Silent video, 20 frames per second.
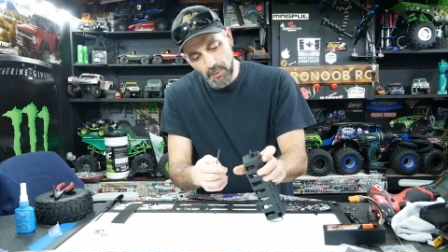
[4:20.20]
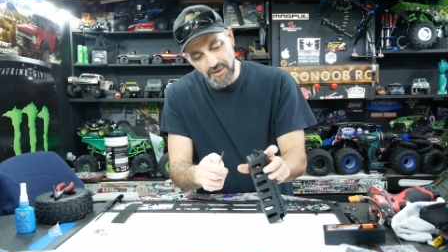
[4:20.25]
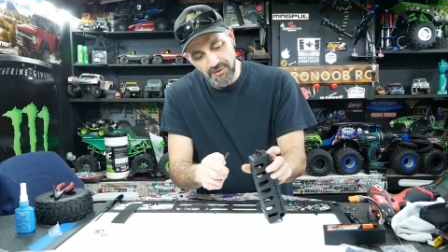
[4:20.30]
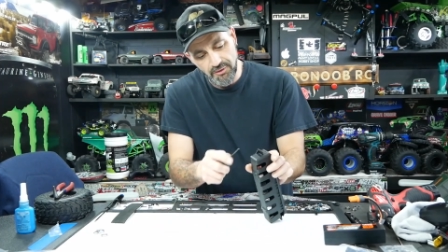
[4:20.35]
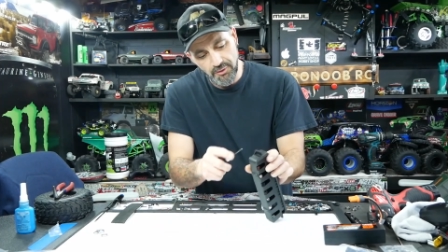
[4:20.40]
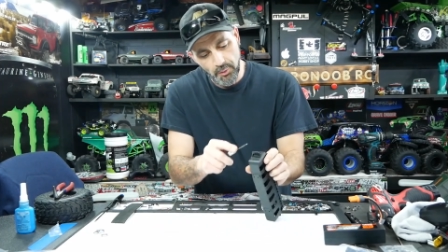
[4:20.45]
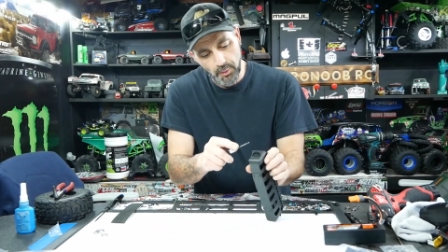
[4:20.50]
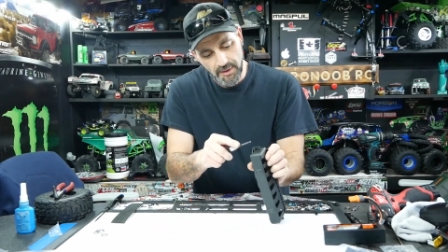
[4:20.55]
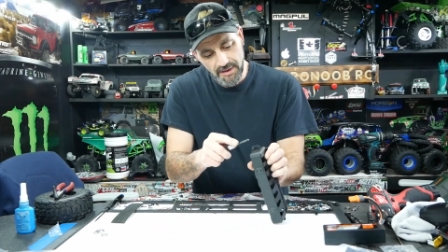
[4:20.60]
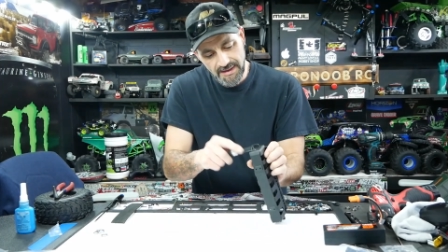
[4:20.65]

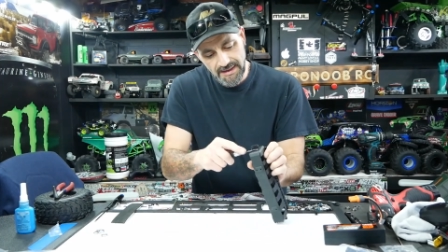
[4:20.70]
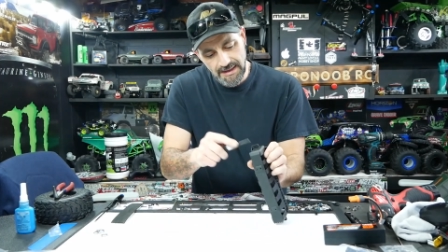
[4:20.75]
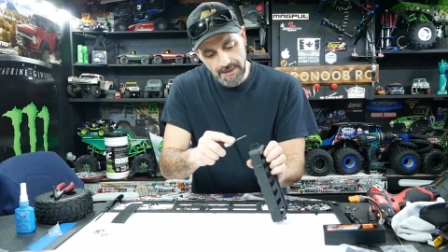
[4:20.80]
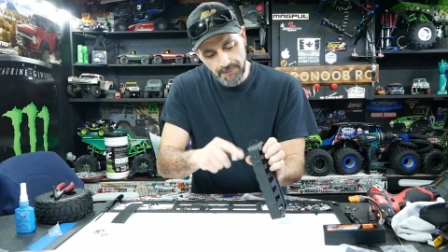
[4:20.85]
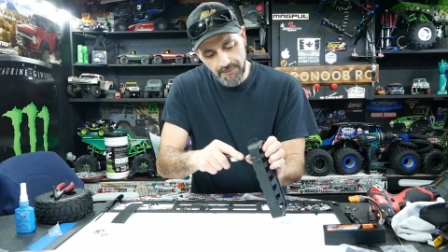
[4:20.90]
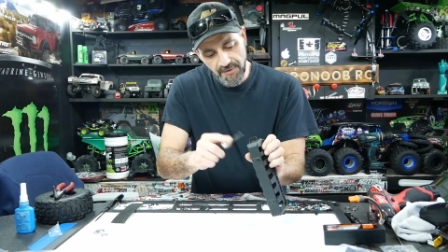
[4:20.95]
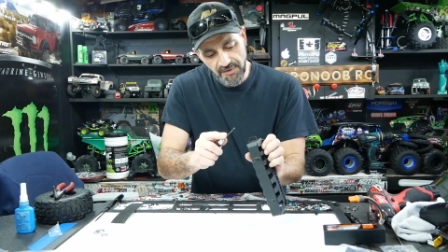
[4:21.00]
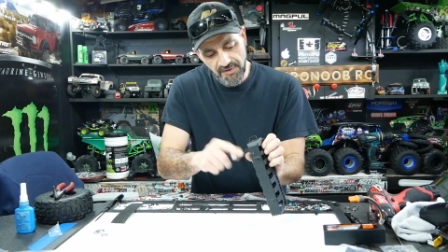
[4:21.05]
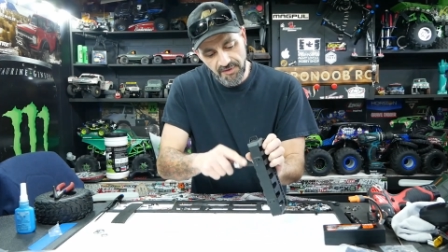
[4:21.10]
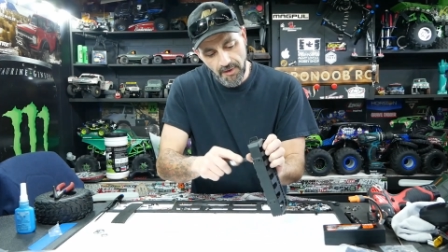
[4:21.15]
do want to
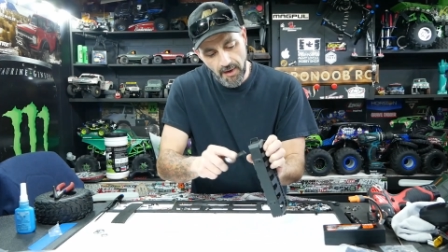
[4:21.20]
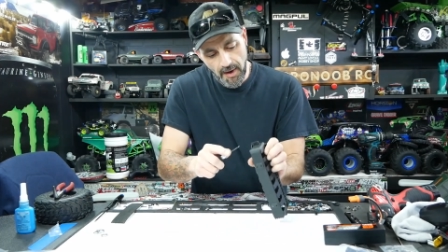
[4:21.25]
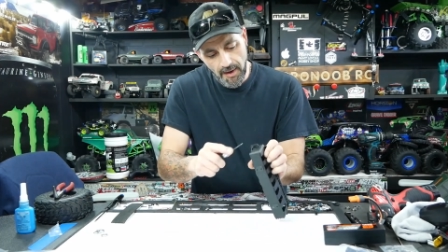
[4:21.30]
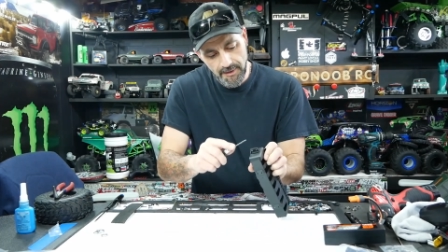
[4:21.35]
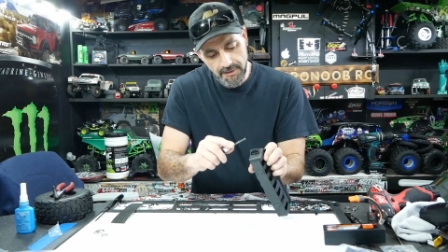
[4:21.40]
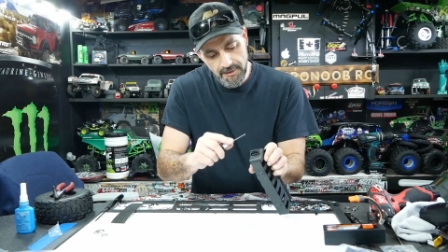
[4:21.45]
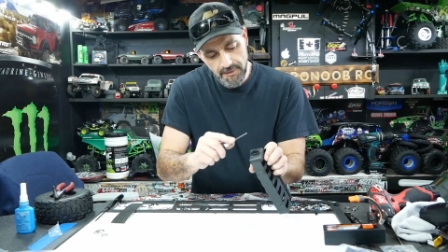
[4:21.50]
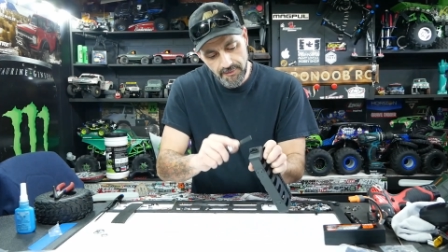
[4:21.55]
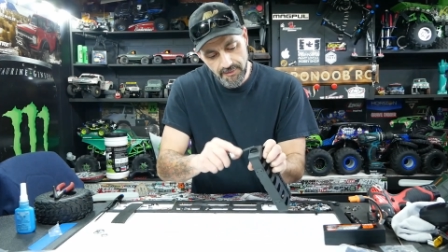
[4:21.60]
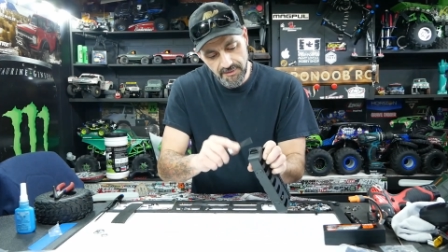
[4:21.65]
keep the
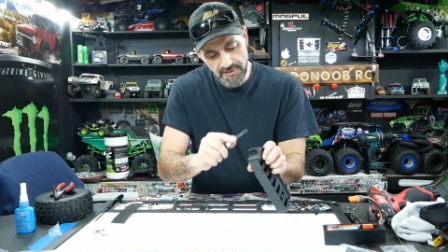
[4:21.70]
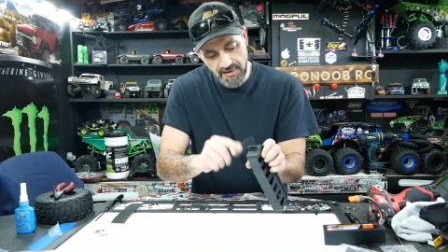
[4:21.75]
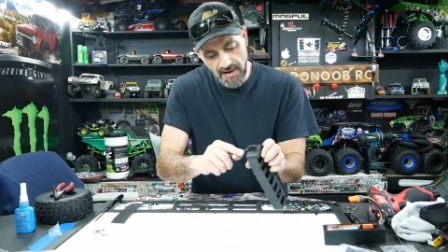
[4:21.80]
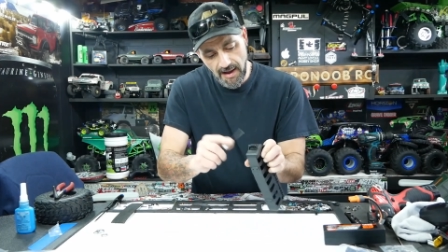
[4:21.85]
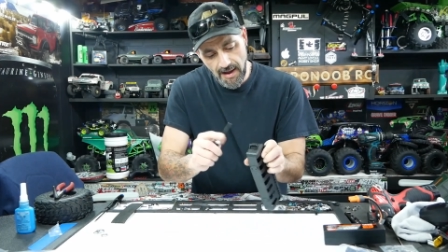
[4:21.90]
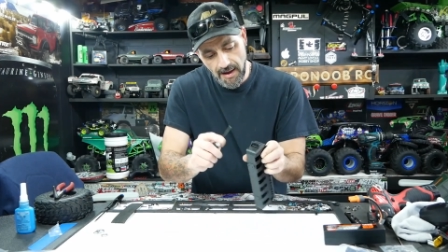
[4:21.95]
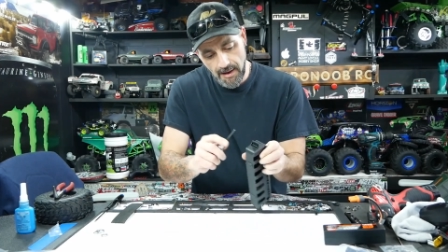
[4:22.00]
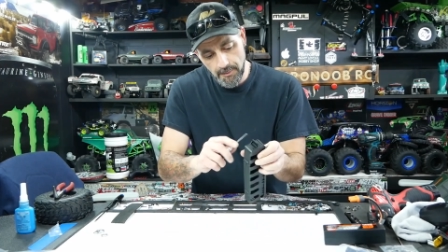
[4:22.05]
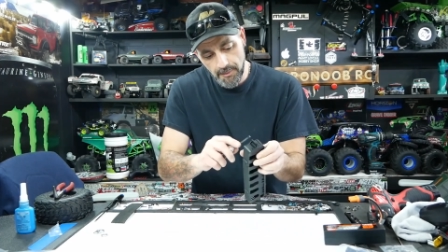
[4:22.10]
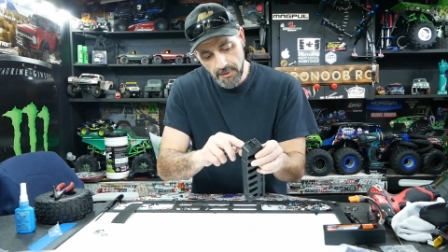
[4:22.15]
side, the
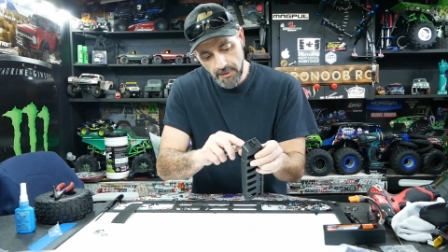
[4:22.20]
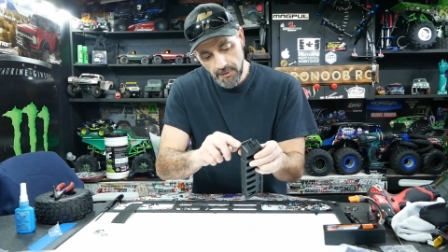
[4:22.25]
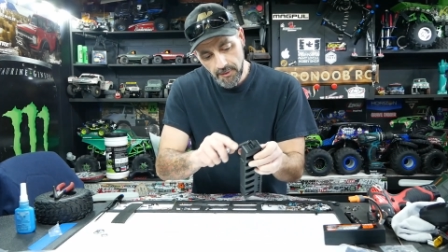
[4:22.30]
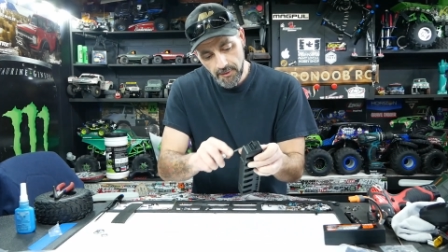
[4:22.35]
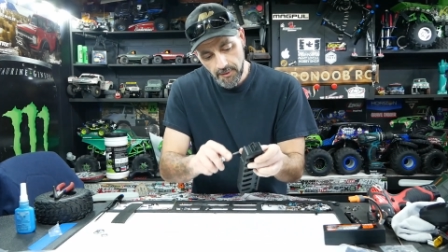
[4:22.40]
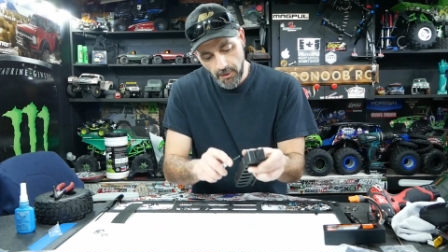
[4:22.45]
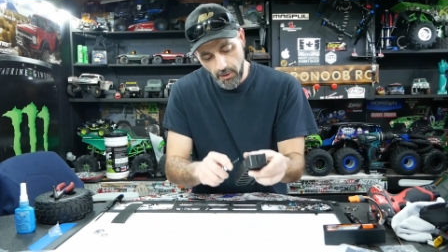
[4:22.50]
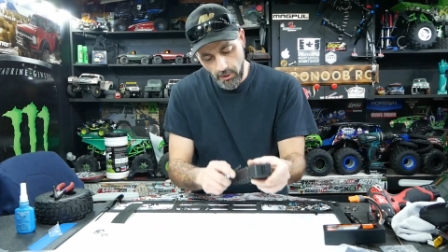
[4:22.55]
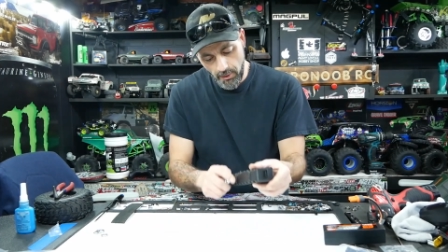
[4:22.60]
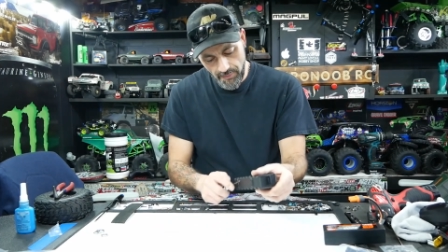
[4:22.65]
tab,
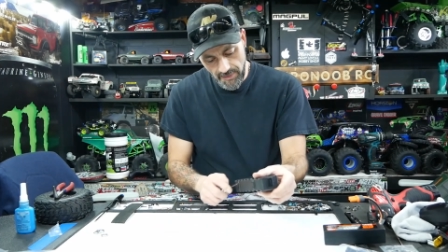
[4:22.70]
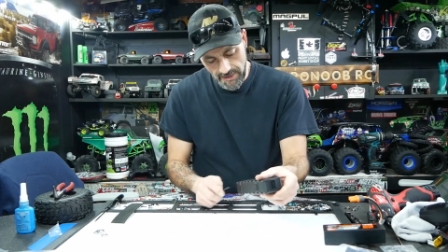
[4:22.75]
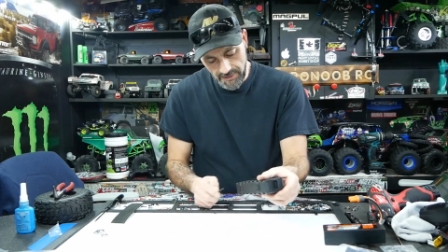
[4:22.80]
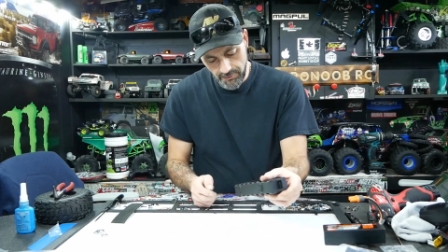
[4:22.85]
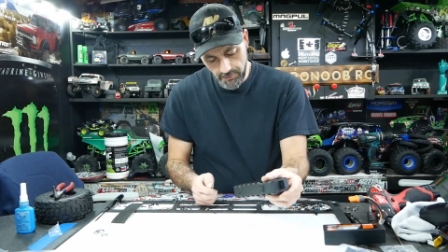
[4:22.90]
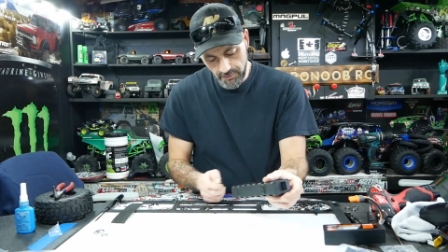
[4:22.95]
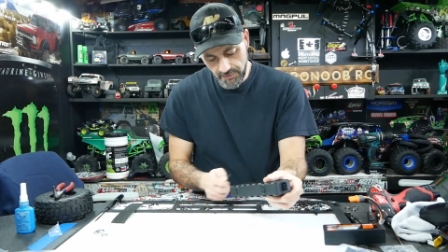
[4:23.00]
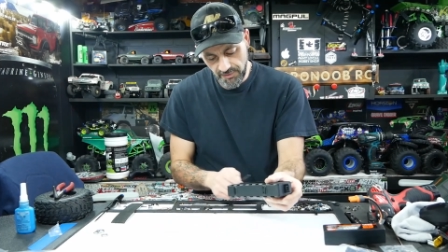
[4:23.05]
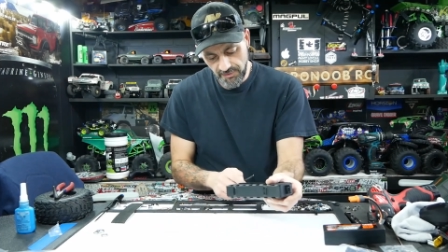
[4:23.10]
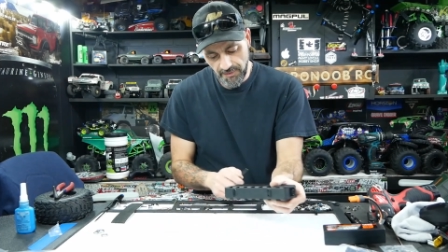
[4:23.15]
all that
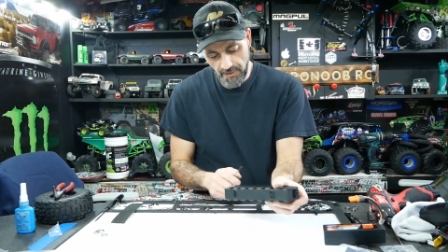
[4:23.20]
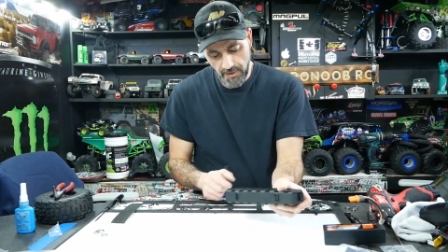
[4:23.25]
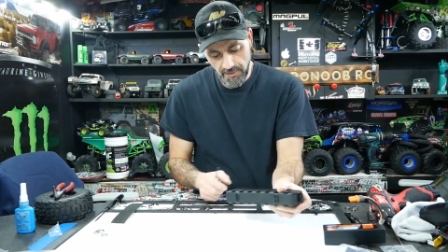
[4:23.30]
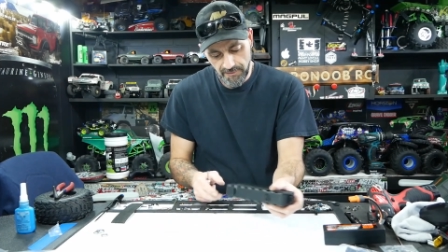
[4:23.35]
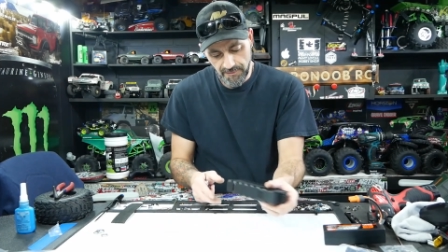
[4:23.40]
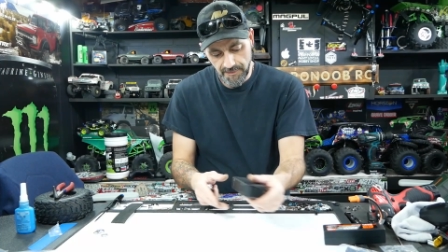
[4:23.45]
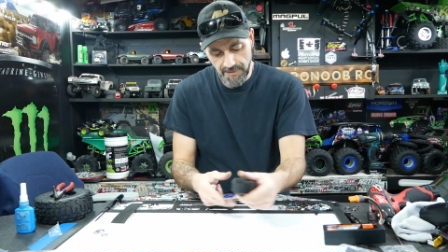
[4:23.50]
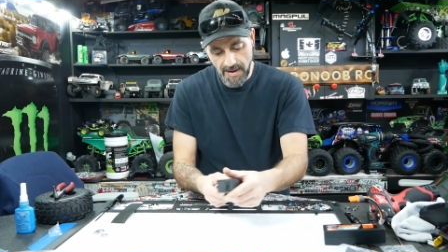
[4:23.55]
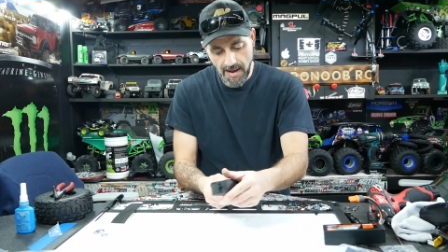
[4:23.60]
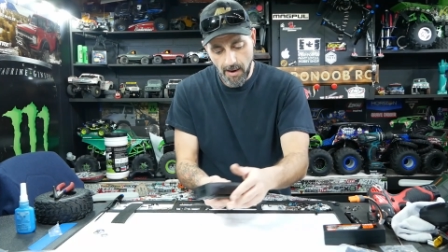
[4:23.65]
good
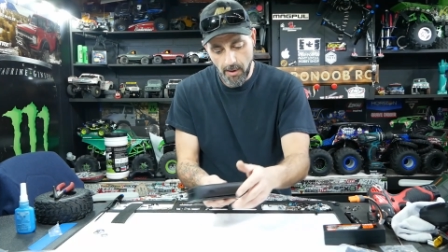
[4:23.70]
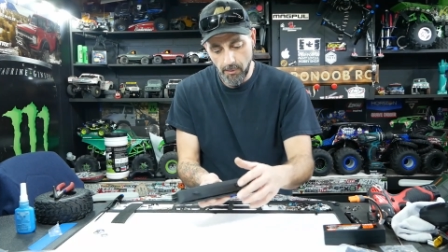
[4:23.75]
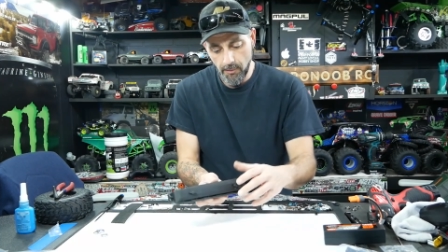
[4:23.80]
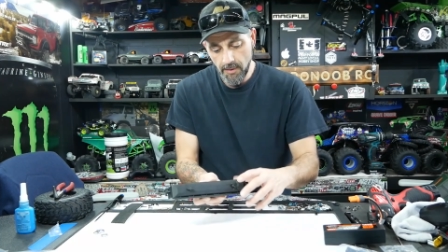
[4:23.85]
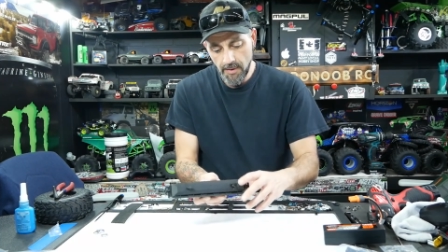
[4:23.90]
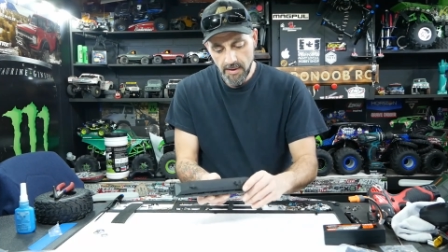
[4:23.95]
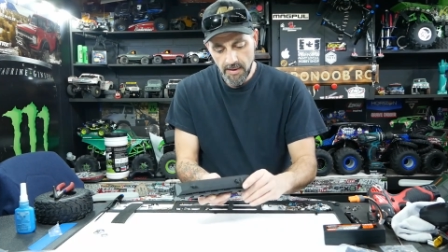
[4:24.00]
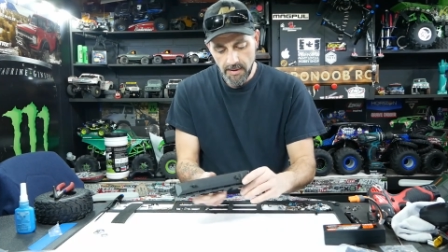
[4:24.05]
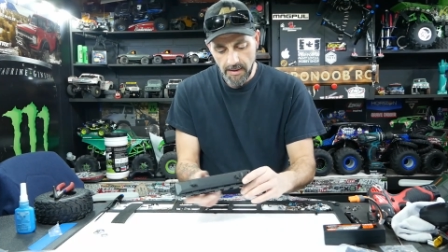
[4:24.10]
stuff for now.